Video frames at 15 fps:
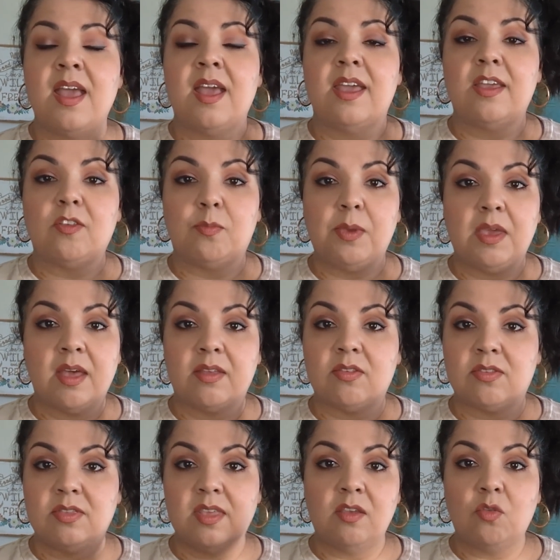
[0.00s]
is because
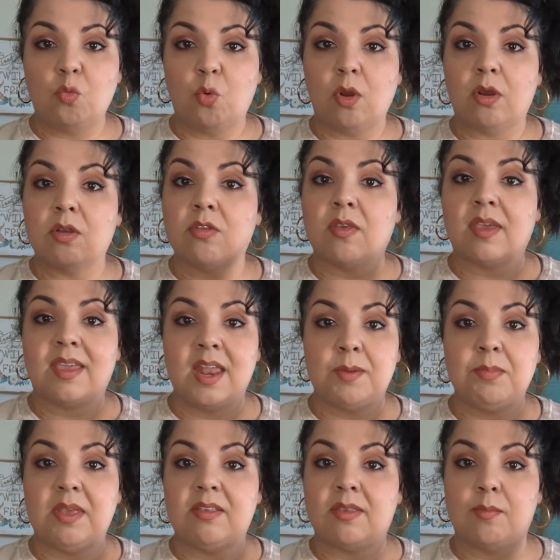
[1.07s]
these words
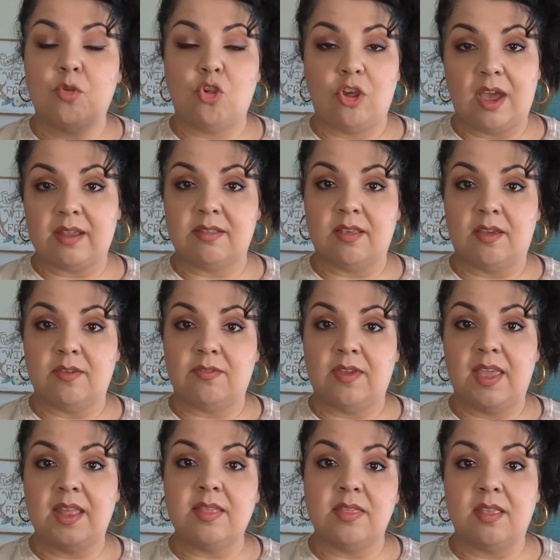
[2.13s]
can be subjective
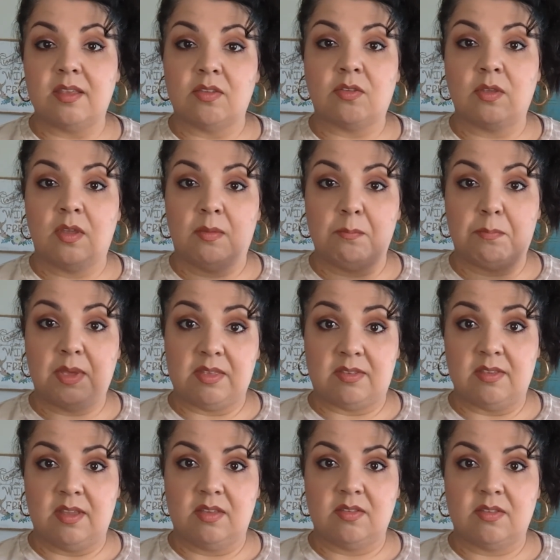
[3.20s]
in this
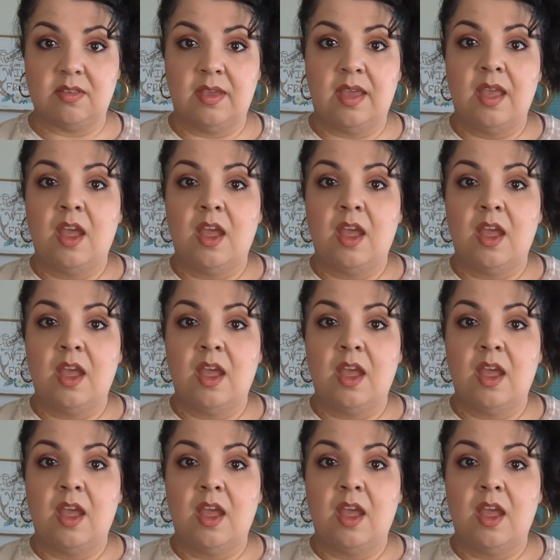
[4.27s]
business.